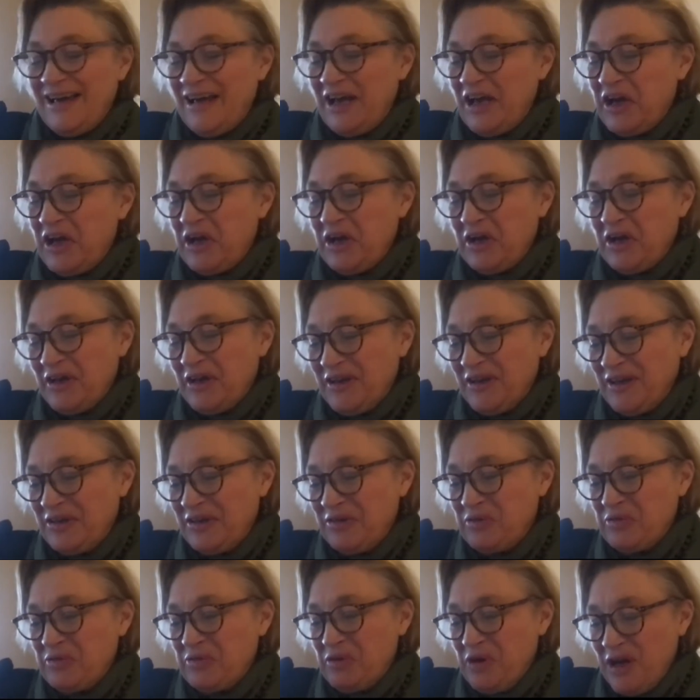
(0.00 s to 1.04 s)

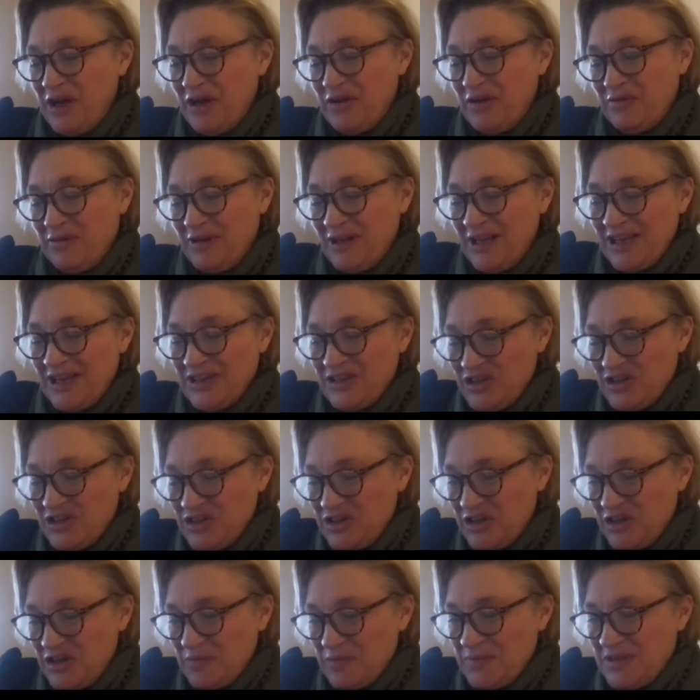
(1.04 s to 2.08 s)
in
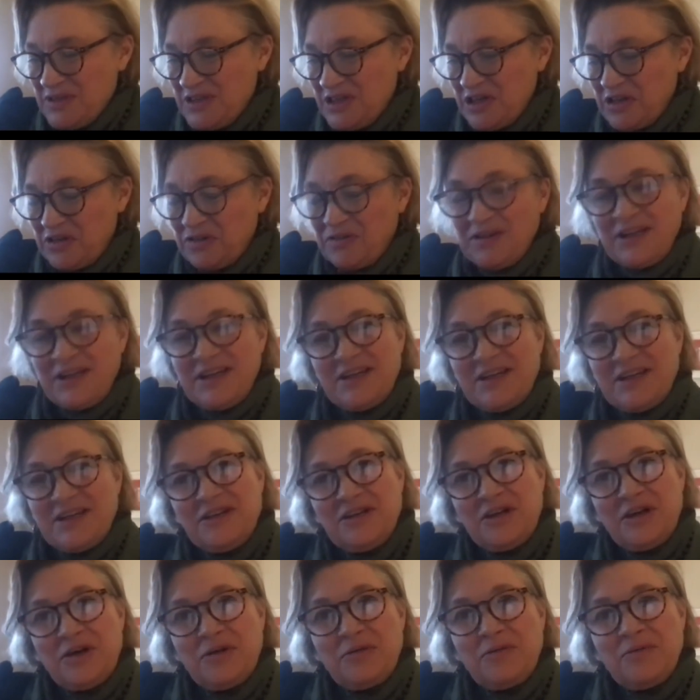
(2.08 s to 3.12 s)
relationships generally, you
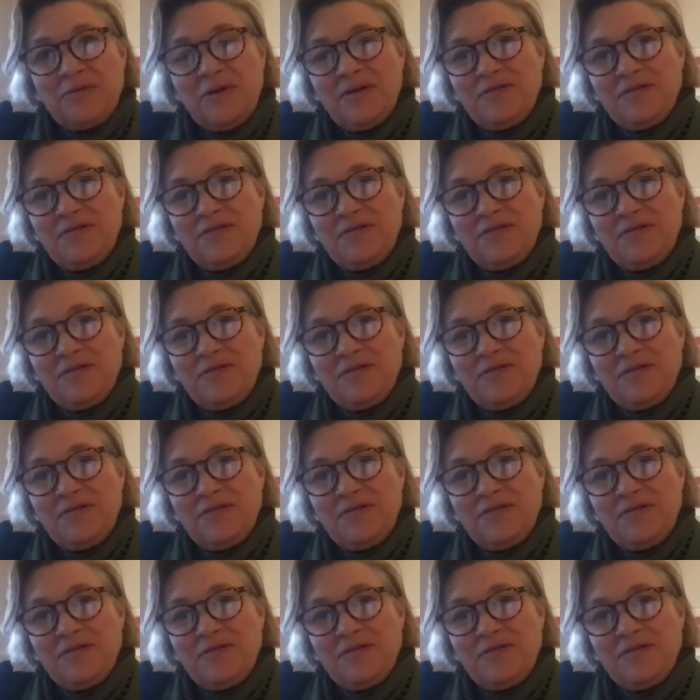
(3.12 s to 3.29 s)
know,